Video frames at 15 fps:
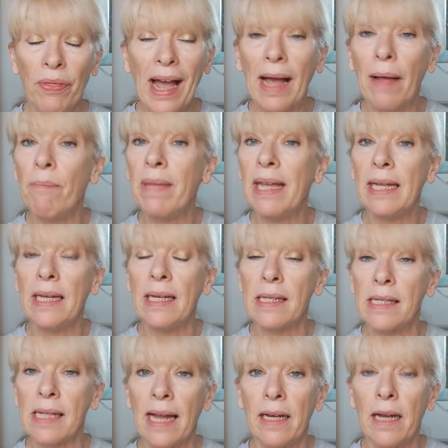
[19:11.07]
That
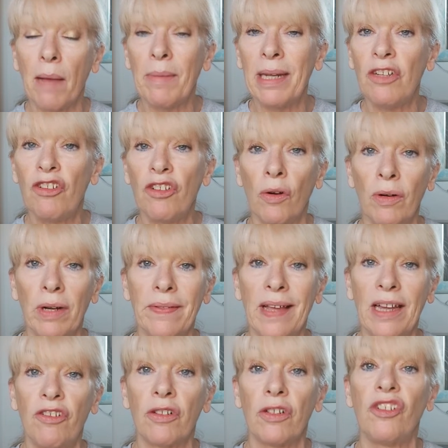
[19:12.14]
means then, I mean, surely
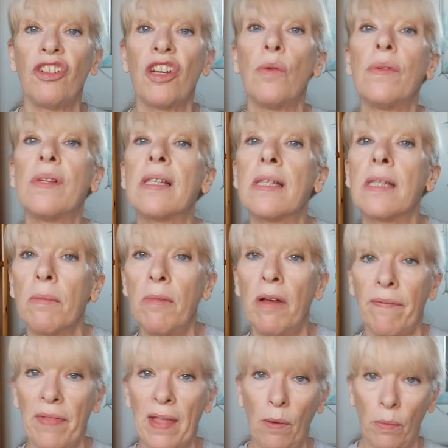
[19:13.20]
they should show some
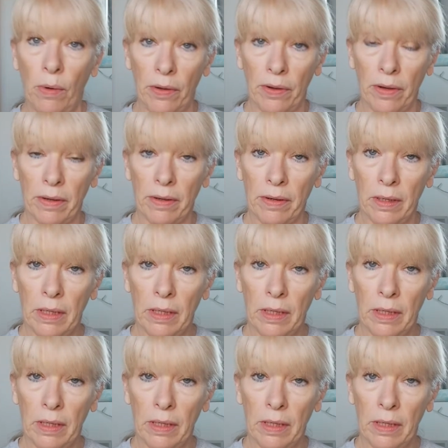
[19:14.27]
of their work.